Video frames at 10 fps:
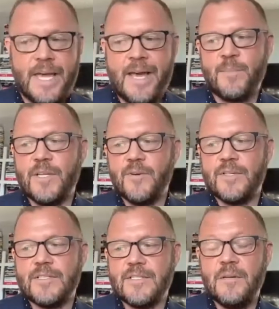
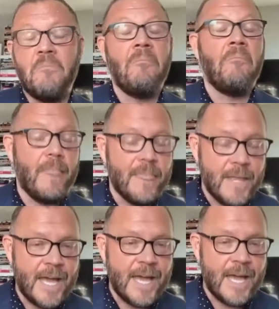vocabularies?
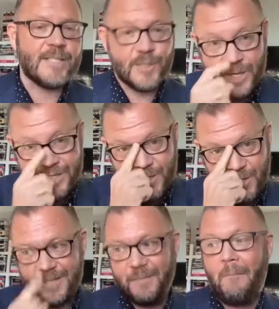Excellent
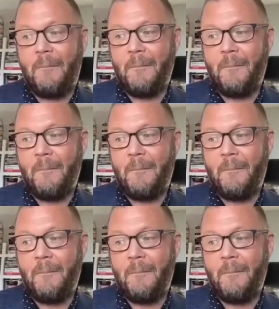question.